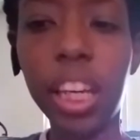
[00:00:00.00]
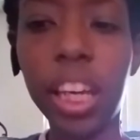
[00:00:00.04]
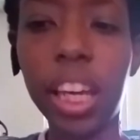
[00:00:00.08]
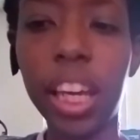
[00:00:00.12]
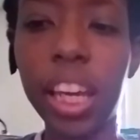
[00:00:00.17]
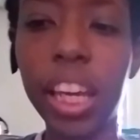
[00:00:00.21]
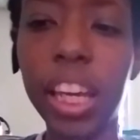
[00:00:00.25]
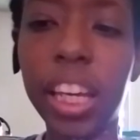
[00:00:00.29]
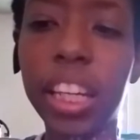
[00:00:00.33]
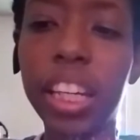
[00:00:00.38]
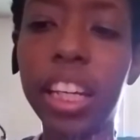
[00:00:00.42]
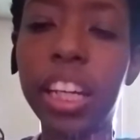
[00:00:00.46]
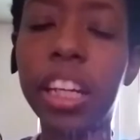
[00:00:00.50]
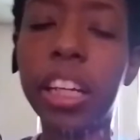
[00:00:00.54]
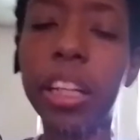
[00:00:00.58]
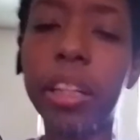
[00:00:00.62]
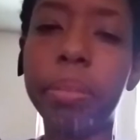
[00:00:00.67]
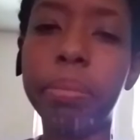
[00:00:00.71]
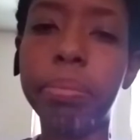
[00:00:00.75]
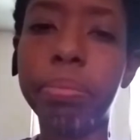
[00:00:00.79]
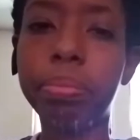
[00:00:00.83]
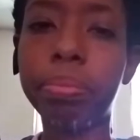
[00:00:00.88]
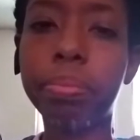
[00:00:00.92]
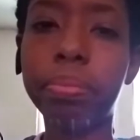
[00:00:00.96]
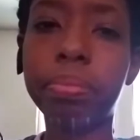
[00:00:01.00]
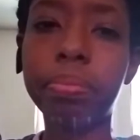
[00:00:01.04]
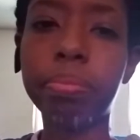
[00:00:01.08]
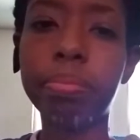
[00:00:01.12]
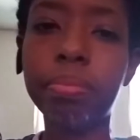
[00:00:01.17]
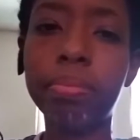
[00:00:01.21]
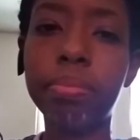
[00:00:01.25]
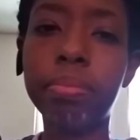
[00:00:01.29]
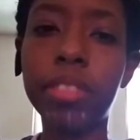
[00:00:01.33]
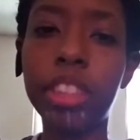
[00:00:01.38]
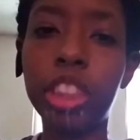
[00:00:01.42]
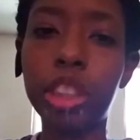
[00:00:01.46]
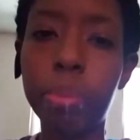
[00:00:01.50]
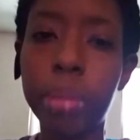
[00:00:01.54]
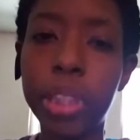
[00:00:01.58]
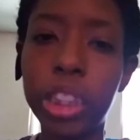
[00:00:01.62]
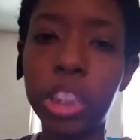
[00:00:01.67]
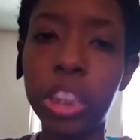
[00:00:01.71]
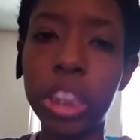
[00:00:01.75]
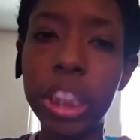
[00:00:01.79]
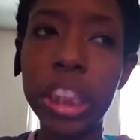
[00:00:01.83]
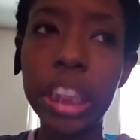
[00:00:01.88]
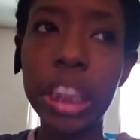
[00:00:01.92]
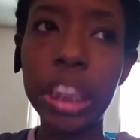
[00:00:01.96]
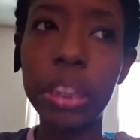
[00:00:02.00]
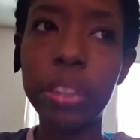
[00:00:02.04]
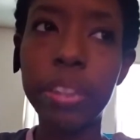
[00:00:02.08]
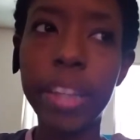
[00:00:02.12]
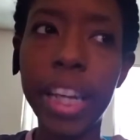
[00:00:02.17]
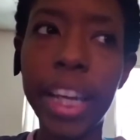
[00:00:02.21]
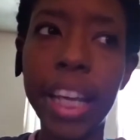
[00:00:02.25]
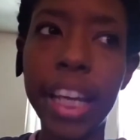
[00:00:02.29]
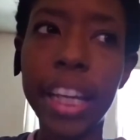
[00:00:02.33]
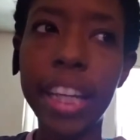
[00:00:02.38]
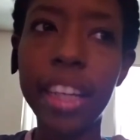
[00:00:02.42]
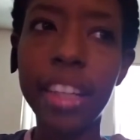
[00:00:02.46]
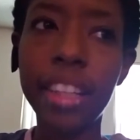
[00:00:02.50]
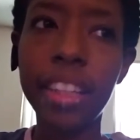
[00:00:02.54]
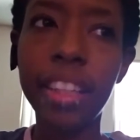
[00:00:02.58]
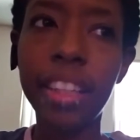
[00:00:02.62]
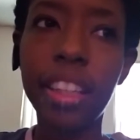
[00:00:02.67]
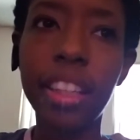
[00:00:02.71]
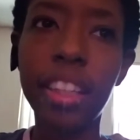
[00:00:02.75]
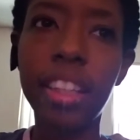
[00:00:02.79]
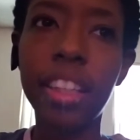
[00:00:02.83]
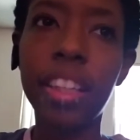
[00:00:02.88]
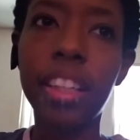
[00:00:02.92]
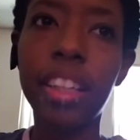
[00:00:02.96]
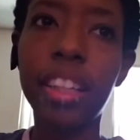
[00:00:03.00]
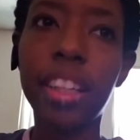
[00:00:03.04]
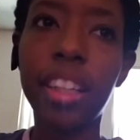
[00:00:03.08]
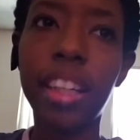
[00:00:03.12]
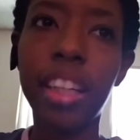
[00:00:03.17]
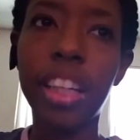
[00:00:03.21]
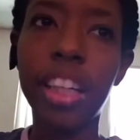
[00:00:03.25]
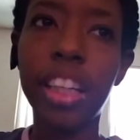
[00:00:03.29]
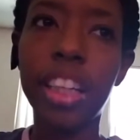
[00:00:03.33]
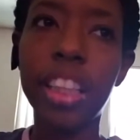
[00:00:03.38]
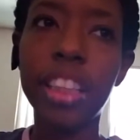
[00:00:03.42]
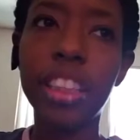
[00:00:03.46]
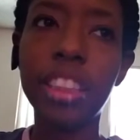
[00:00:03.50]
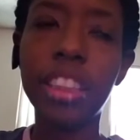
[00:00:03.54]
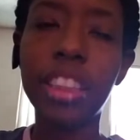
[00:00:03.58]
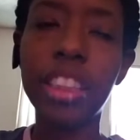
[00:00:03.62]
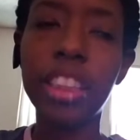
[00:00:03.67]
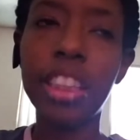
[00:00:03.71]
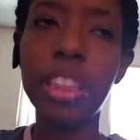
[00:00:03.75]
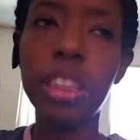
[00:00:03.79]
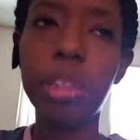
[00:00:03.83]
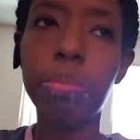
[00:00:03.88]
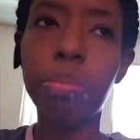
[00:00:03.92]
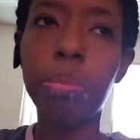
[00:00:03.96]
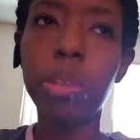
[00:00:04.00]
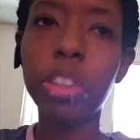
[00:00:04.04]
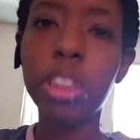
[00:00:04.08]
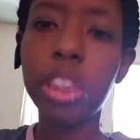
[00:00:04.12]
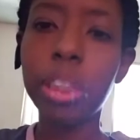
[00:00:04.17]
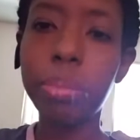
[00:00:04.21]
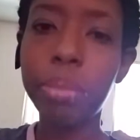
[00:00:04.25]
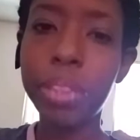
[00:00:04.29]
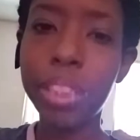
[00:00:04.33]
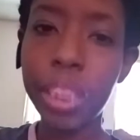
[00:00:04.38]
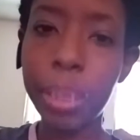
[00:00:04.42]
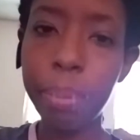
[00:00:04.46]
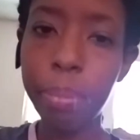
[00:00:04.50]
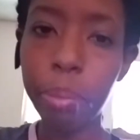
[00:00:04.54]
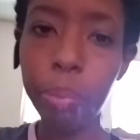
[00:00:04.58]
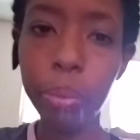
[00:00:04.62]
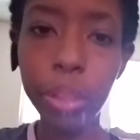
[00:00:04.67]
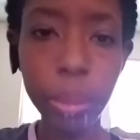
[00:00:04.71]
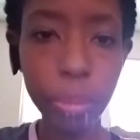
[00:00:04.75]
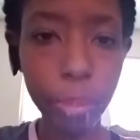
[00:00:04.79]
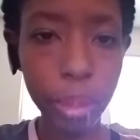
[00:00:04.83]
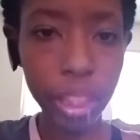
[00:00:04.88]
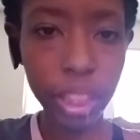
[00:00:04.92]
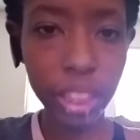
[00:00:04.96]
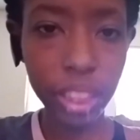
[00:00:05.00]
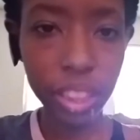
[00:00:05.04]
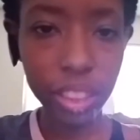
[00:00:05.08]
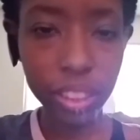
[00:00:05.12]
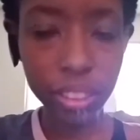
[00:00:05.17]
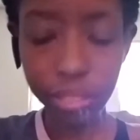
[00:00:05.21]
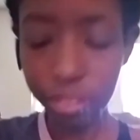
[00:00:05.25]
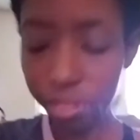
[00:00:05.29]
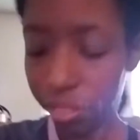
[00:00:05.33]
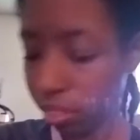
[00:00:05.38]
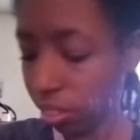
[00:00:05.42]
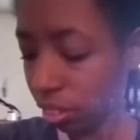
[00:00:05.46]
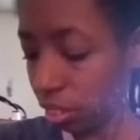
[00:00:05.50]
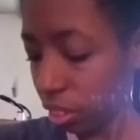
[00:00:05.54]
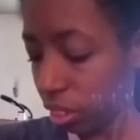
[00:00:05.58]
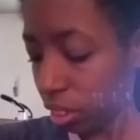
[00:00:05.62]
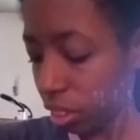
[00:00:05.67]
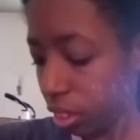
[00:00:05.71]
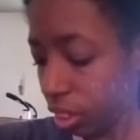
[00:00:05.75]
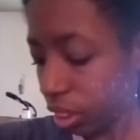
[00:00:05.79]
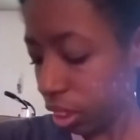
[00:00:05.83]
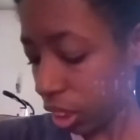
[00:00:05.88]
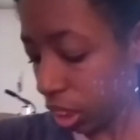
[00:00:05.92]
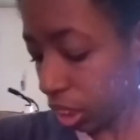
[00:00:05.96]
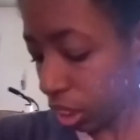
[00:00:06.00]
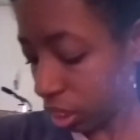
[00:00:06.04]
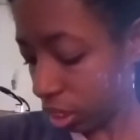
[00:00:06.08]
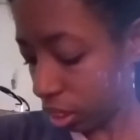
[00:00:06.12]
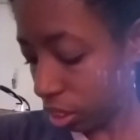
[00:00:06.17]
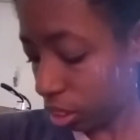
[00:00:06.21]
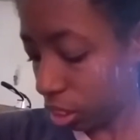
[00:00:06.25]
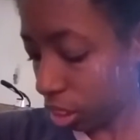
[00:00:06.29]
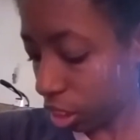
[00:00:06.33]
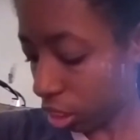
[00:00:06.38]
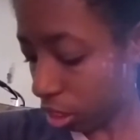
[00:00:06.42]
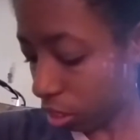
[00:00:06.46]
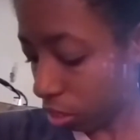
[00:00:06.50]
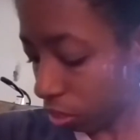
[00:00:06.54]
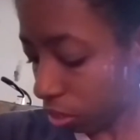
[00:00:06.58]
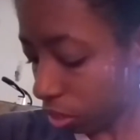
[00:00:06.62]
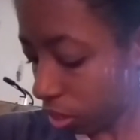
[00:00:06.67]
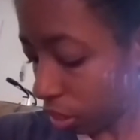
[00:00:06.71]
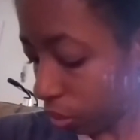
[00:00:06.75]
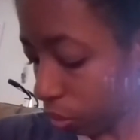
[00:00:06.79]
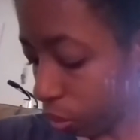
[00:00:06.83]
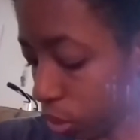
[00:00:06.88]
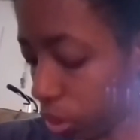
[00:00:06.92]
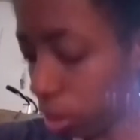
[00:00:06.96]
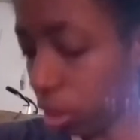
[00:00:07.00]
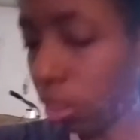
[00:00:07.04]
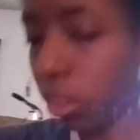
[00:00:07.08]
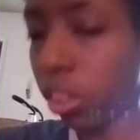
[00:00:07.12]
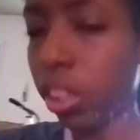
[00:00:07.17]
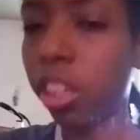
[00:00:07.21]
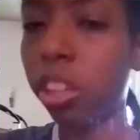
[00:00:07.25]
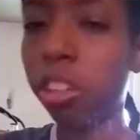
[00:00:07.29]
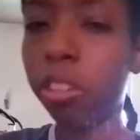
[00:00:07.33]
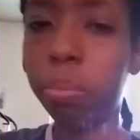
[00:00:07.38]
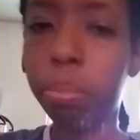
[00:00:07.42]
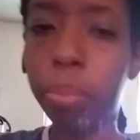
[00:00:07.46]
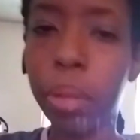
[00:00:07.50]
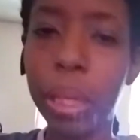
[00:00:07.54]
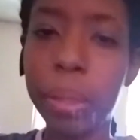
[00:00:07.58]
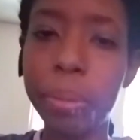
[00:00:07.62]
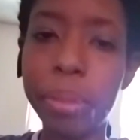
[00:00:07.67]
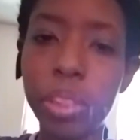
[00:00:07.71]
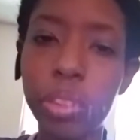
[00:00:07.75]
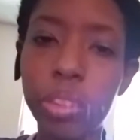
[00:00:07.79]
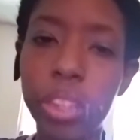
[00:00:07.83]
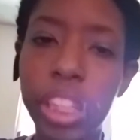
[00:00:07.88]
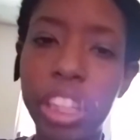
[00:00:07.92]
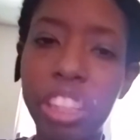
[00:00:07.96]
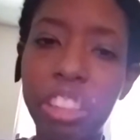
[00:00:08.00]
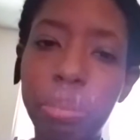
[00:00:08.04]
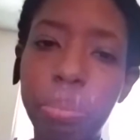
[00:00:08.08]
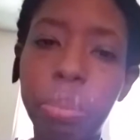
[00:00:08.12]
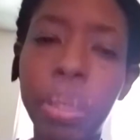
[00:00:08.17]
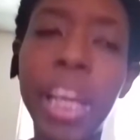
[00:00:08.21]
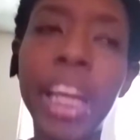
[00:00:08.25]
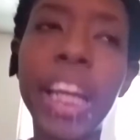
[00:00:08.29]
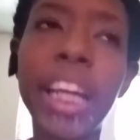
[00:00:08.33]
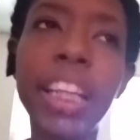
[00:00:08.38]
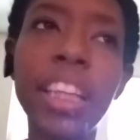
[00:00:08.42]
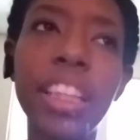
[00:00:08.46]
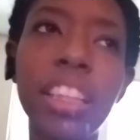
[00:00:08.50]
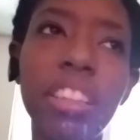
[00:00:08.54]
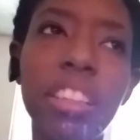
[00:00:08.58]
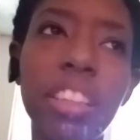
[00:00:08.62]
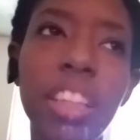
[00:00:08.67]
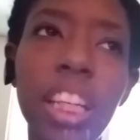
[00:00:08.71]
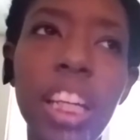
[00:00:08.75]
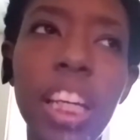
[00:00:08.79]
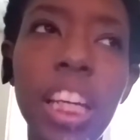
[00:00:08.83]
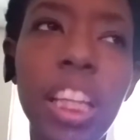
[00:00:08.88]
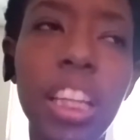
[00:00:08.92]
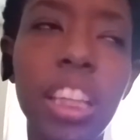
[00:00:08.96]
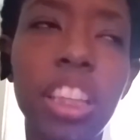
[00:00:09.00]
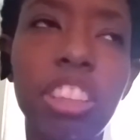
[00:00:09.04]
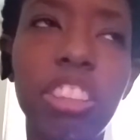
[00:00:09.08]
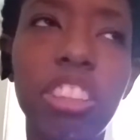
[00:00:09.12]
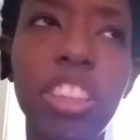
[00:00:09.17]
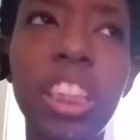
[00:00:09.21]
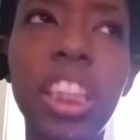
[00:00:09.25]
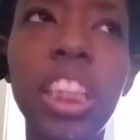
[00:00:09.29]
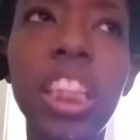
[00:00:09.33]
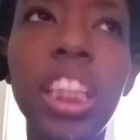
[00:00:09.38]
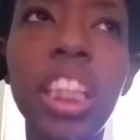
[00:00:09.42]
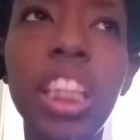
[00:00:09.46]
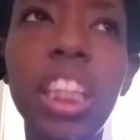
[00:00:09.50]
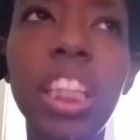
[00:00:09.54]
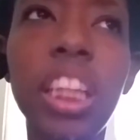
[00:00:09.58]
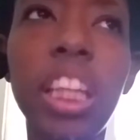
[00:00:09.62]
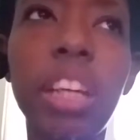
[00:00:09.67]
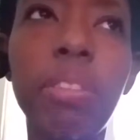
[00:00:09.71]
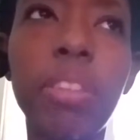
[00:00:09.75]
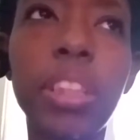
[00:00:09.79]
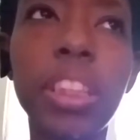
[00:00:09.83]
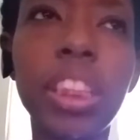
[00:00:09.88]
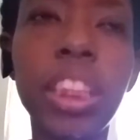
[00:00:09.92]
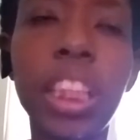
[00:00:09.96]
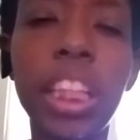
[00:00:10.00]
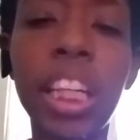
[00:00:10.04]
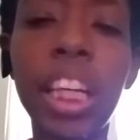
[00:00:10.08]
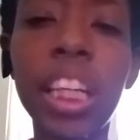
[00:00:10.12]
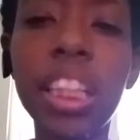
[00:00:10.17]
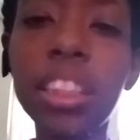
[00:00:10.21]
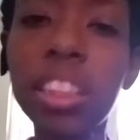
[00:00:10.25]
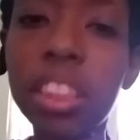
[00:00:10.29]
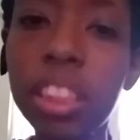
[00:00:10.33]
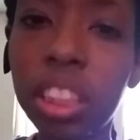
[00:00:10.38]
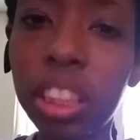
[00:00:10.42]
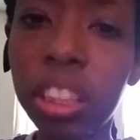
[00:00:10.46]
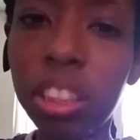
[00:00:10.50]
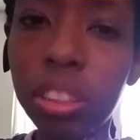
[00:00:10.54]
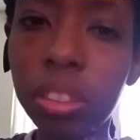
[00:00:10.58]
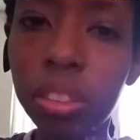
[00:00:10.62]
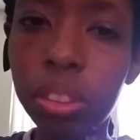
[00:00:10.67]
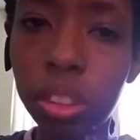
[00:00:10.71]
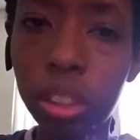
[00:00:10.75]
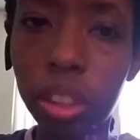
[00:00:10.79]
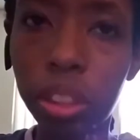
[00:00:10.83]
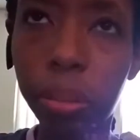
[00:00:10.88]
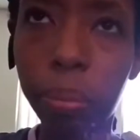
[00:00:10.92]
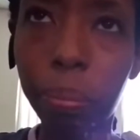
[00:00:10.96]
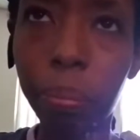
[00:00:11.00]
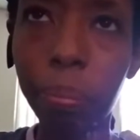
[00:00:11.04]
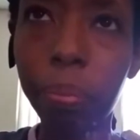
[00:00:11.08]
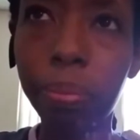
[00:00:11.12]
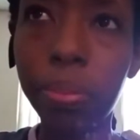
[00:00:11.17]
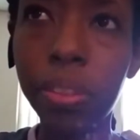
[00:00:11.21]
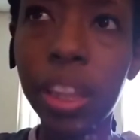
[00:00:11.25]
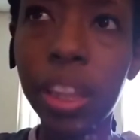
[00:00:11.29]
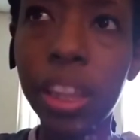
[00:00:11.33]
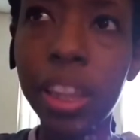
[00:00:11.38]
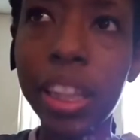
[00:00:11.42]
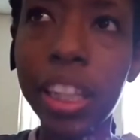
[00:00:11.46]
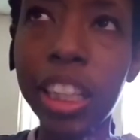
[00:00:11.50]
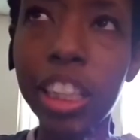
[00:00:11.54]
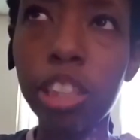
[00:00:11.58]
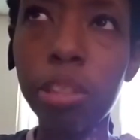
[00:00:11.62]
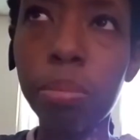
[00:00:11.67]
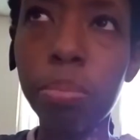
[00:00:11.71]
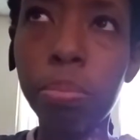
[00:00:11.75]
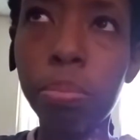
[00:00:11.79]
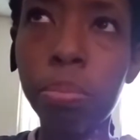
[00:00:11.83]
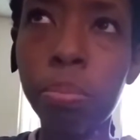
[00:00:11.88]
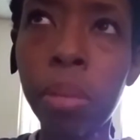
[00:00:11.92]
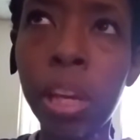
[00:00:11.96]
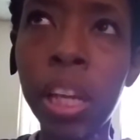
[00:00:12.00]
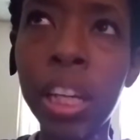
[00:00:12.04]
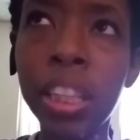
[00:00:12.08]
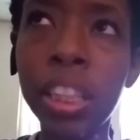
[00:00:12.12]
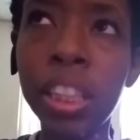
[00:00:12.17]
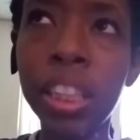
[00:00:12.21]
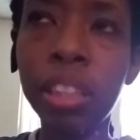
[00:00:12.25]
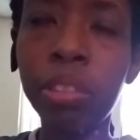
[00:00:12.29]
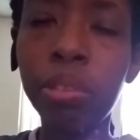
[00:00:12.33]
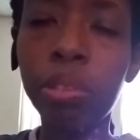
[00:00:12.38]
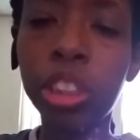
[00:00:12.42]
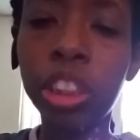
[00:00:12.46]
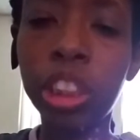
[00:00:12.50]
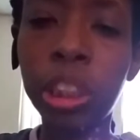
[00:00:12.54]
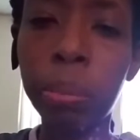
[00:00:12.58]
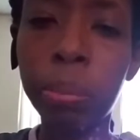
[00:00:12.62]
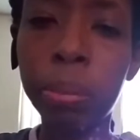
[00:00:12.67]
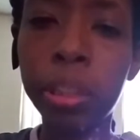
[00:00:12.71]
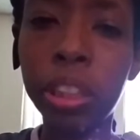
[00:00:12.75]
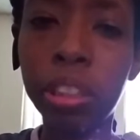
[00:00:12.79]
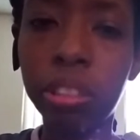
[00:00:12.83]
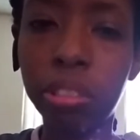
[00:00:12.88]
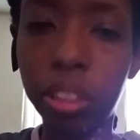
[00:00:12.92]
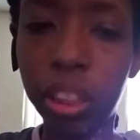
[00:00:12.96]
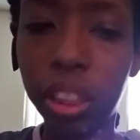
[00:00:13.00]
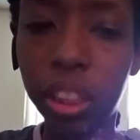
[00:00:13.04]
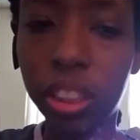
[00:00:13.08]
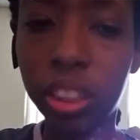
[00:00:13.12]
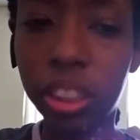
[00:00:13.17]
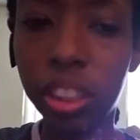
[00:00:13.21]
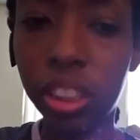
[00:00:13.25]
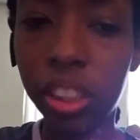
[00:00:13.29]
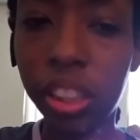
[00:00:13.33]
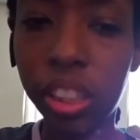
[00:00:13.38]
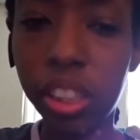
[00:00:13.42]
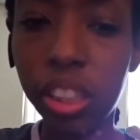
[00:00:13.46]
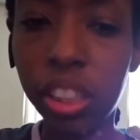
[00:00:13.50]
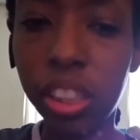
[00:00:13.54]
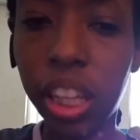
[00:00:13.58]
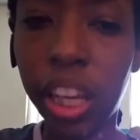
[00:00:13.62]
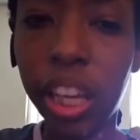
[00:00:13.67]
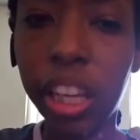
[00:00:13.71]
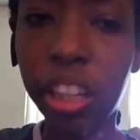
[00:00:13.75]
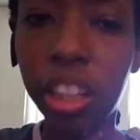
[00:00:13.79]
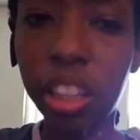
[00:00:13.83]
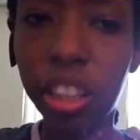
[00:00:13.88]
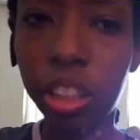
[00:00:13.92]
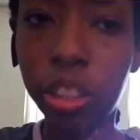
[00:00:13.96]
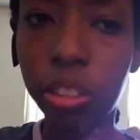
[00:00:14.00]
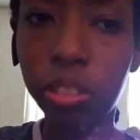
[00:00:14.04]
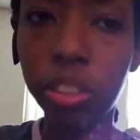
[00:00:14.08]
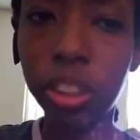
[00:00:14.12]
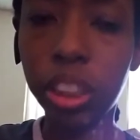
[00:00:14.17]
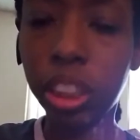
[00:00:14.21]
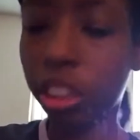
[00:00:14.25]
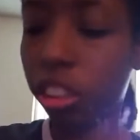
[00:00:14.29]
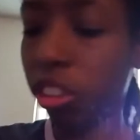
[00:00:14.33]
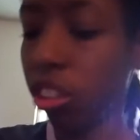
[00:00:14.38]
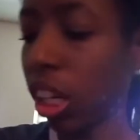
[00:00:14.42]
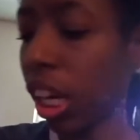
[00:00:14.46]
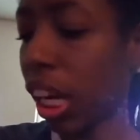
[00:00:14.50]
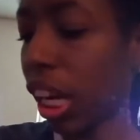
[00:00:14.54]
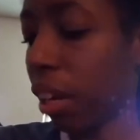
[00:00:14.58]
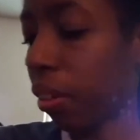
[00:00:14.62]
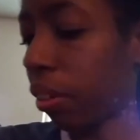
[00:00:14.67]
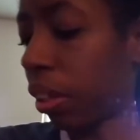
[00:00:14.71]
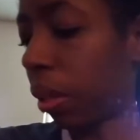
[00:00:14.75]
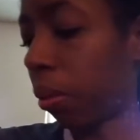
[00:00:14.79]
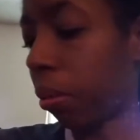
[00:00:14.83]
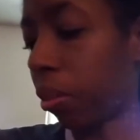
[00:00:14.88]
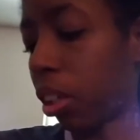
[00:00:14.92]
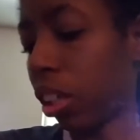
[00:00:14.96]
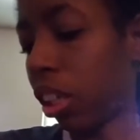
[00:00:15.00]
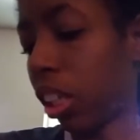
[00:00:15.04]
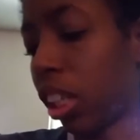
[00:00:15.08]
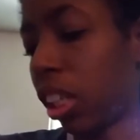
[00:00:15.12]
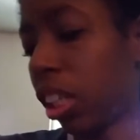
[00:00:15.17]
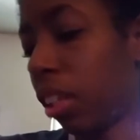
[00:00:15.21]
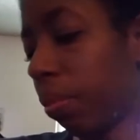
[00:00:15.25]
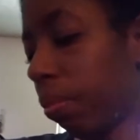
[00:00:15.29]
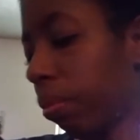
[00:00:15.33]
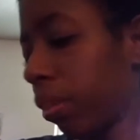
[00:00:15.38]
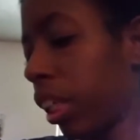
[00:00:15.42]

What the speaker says: And just make sure she's okay. She's mostly been sleeping with me, because, you know, if you know babies, when they're in pain, they're clingy, they wanna stay next to you. So that's mainly what she's been doing, staying close and crying when I'm gone.